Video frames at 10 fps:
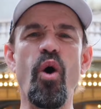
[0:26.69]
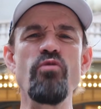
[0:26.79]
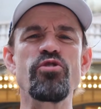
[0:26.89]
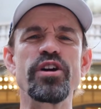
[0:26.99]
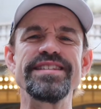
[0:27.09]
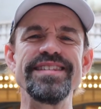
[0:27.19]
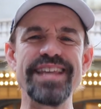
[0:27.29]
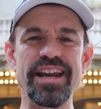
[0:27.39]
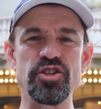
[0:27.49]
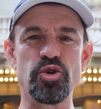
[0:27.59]
over a
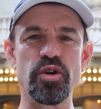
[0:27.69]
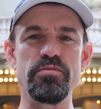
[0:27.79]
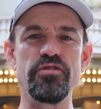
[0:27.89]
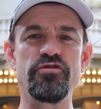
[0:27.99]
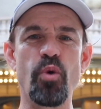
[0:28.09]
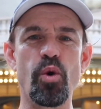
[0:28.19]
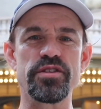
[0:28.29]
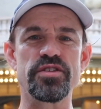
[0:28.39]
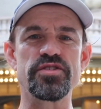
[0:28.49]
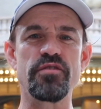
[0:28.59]
century before
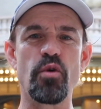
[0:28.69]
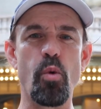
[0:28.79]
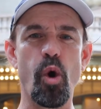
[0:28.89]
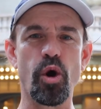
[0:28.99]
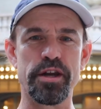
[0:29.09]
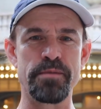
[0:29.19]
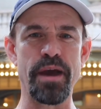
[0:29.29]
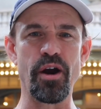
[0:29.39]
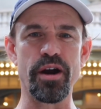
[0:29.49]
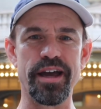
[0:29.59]
the Civil War in
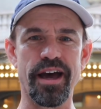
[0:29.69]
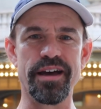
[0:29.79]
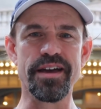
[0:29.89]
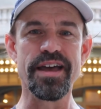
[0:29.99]
America.